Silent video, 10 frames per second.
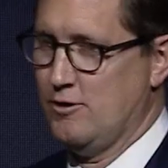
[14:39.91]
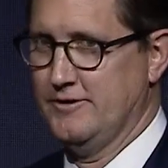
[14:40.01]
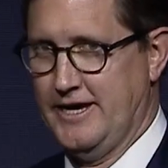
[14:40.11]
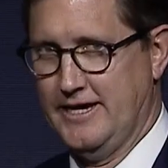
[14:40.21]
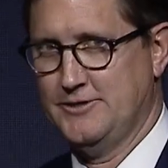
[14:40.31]
all
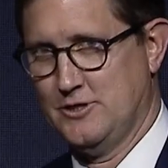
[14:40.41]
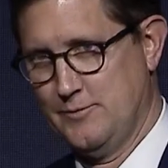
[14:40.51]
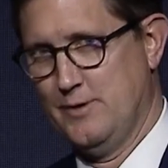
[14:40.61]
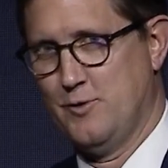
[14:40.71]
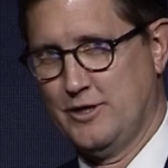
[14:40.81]
day and talk
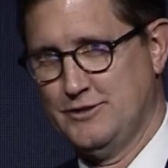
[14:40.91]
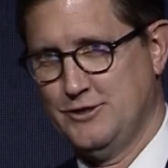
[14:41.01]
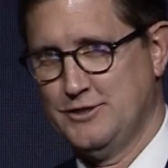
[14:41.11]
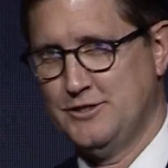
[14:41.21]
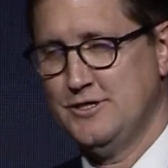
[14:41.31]
about market
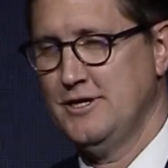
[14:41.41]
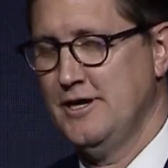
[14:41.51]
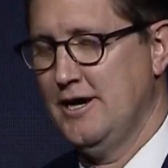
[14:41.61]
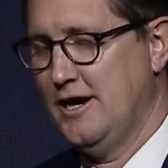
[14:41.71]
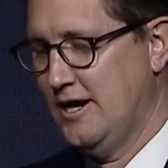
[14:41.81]
structure.
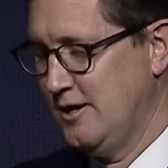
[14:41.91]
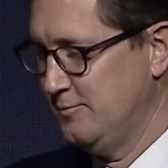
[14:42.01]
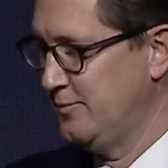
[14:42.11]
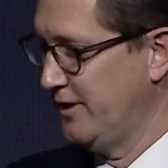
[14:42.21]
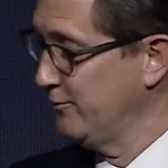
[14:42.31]

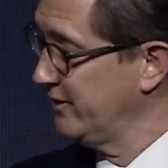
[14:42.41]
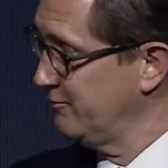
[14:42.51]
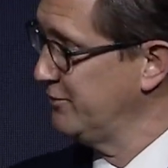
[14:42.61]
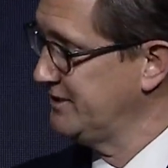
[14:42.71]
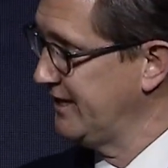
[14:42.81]
But I really
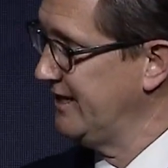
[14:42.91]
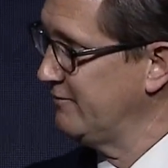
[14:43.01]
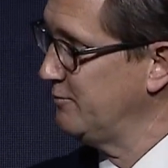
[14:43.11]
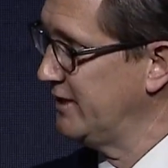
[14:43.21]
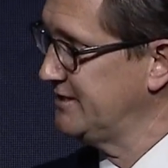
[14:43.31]
appreciate
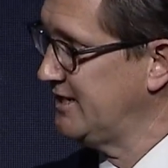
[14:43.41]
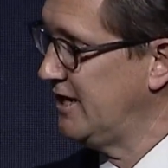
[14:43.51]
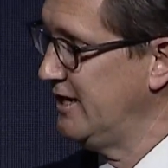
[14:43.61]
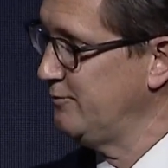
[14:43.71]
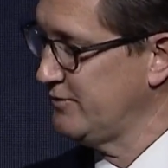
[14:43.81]
everybody's
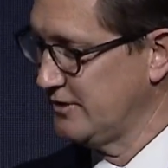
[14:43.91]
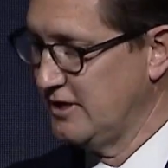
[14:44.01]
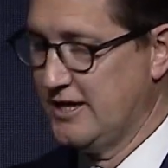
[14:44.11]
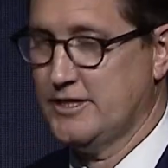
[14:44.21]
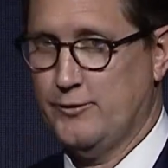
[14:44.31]
time. There's a
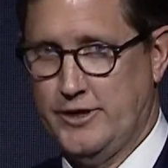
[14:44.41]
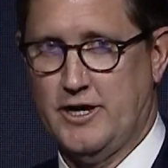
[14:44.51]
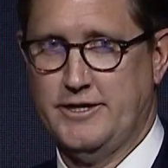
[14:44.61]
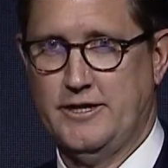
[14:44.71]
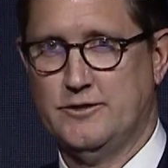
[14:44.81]
lot going
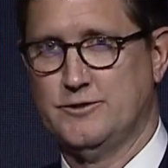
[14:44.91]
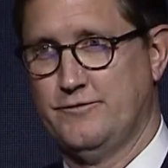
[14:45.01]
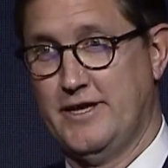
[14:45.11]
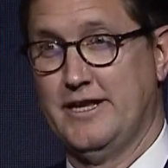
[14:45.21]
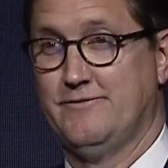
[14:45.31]
on here, so
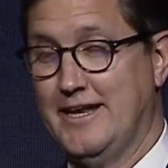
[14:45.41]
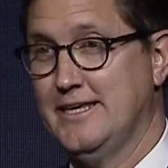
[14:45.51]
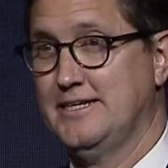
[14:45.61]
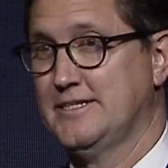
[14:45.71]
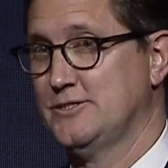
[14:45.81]
if any
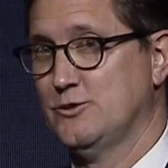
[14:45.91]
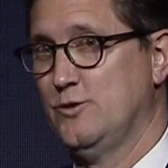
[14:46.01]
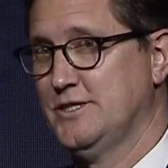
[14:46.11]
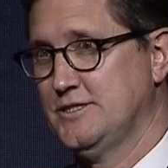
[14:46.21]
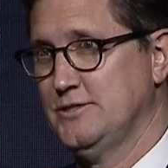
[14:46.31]
additional
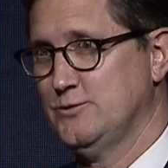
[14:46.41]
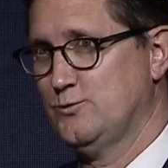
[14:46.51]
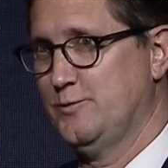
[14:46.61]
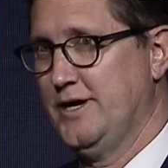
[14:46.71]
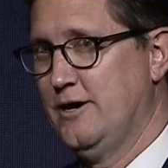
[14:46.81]
questions,
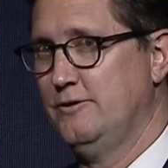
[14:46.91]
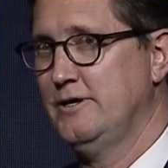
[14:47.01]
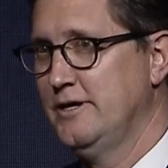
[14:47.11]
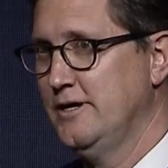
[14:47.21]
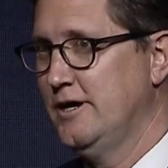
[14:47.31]
we'll be out
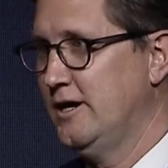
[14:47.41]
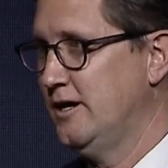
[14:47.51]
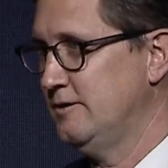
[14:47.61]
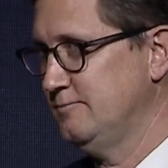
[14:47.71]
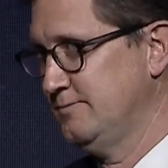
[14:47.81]

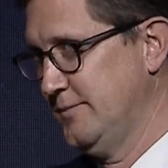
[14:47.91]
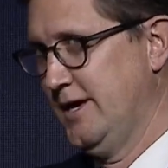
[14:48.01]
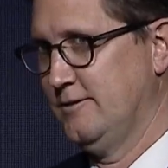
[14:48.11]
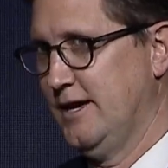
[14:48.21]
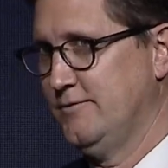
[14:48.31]

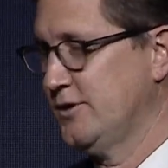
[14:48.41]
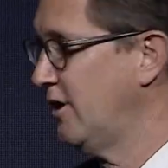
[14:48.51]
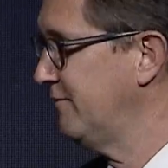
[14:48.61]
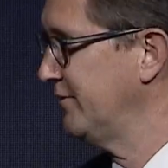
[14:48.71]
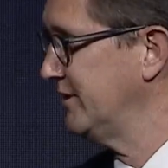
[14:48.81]
having a
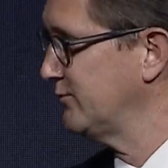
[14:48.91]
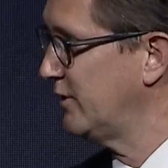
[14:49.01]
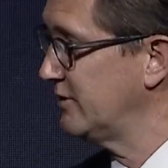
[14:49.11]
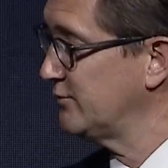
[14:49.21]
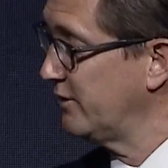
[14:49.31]
coffee as well. So I